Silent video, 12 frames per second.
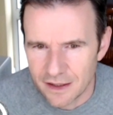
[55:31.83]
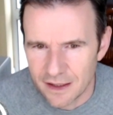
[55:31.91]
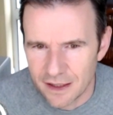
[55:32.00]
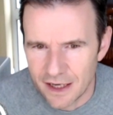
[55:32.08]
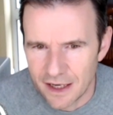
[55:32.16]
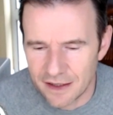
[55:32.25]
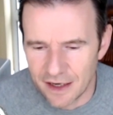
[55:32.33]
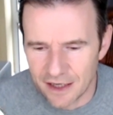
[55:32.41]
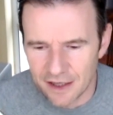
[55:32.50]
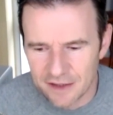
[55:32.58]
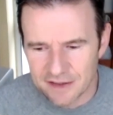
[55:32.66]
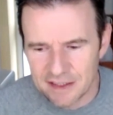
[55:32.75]
And
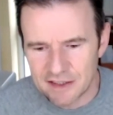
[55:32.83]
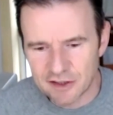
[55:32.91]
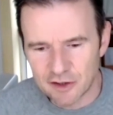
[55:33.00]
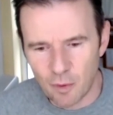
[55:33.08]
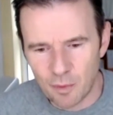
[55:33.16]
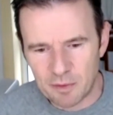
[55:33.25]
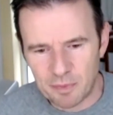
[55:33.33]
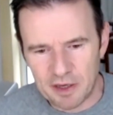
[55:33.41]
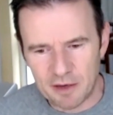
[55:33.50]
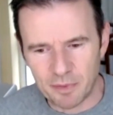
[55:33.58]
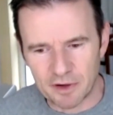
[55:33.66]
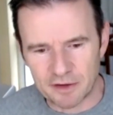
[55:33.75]
I see so many
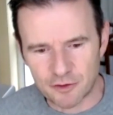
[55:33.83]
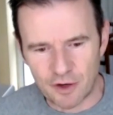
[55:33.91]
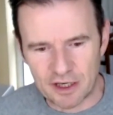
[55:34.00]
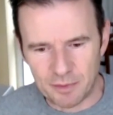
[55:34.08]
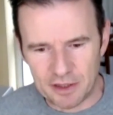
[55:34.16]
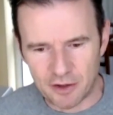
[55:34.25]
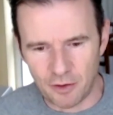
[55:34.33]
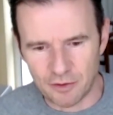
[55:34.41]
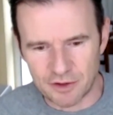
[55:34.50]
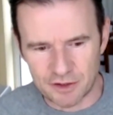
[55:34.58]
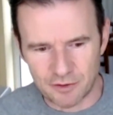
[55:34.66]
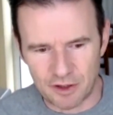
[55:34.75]
people trying to be
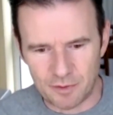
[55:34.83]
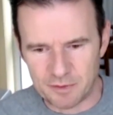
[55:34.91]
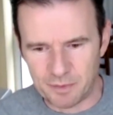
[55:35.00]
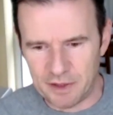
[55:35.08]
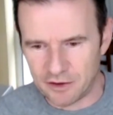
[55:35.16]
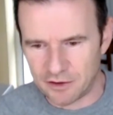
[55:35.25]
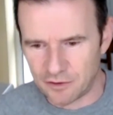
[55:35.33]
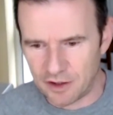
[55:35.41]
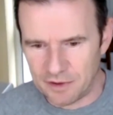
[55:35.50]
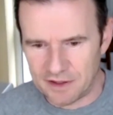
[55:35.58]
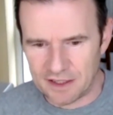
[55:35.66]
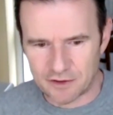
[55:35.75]
coaches, trying to be speakers, trying to
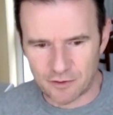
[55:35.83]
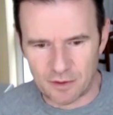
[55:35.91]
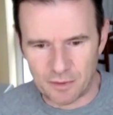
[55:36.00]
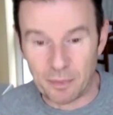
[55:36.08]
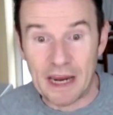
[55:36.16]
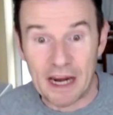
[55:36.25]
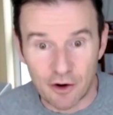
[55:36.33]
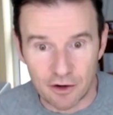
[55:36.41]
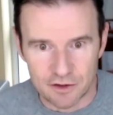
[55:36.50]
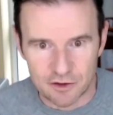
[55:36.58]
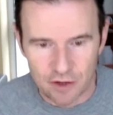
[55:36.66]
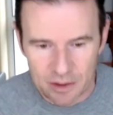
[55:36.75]
be this, trying to be
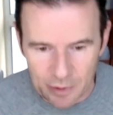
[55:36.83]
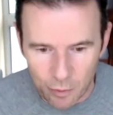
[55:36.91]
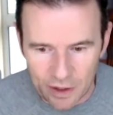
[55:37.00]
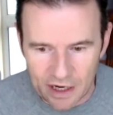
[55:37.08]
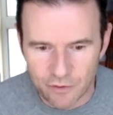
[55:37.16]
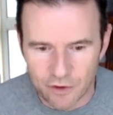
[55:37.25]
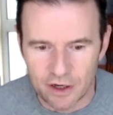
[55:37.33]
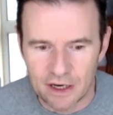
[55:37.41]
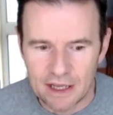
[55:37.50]
parents, trying to be whatever.